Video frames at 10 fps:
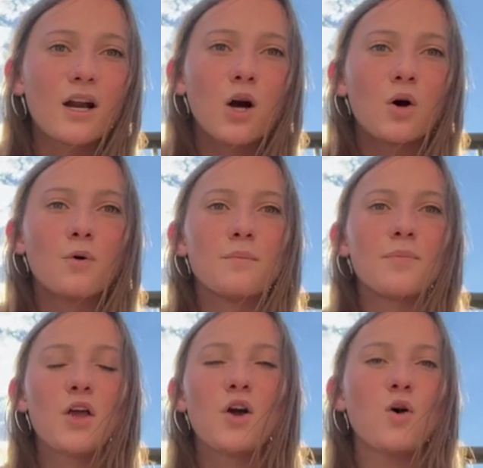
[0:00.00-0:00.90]
at
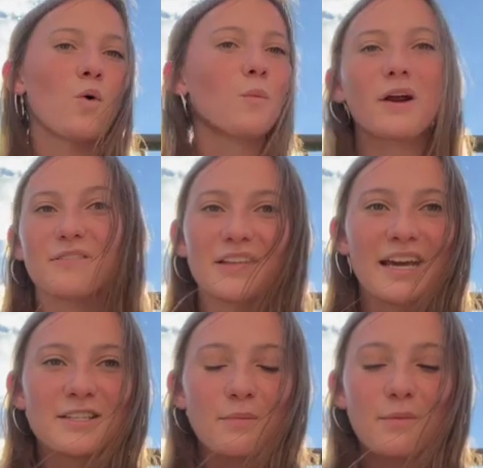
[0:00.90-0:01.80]
home or whatever the
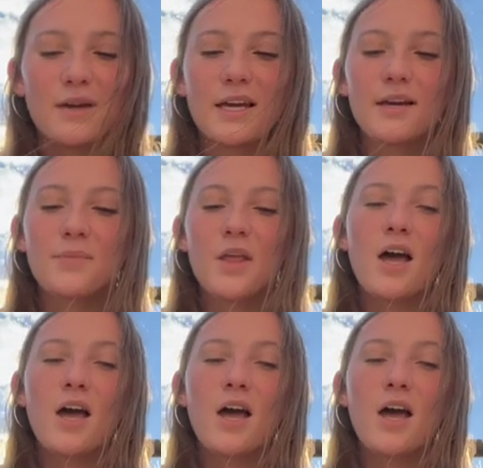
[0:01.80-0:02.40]
case may be.